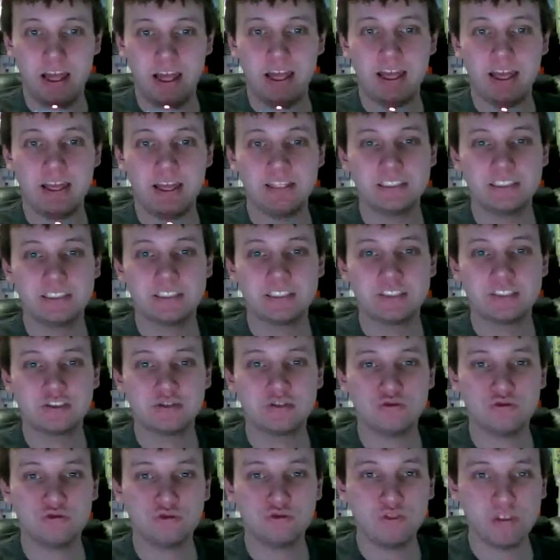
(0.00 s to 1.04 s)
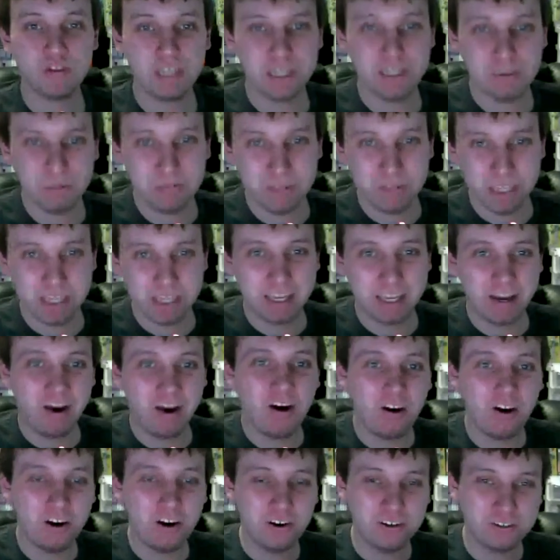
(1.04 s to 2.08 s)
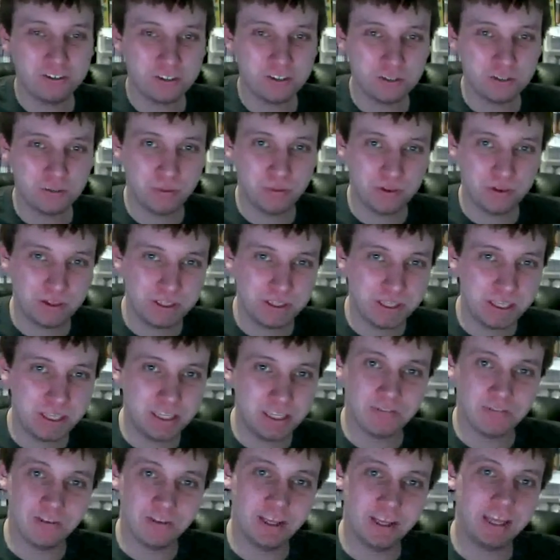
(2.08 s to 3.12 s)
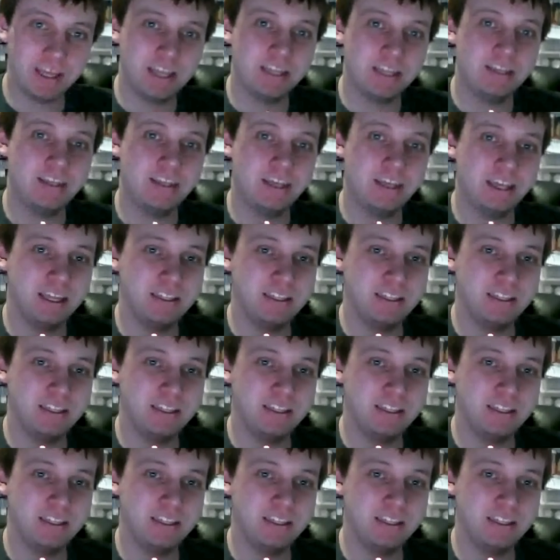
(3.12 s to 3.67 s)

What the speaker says: extremely hard to believe. And